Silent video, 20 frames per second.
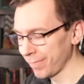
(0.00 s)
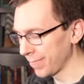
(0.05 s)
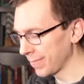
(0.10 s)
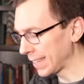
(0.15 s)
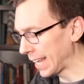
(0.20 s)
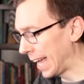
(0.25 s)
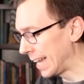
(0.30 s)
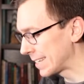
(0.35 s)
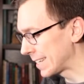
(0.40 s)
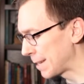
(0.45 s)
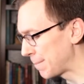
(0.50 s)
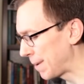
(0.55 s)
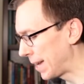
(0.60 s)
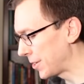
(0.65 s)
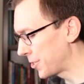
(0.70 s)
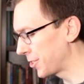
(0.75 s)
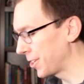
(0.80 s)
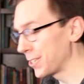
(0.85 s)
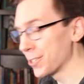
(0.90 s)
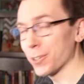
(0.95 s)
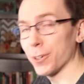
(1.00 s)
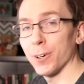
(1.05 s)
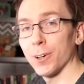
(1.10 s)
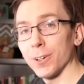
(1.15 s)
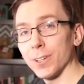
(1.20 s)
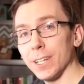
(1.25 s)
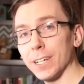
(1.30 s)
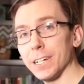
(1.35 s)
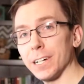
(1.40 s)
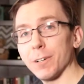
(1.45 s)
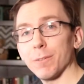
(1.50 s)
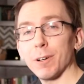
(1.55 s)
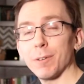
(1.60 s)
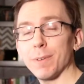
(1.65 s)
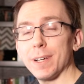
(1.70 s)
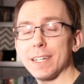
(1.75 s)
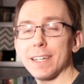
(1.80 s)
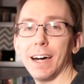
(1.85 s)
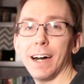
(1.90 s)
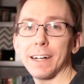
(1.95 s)
As I mentioned earlier when we
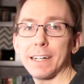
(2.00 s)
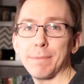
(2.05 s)
talked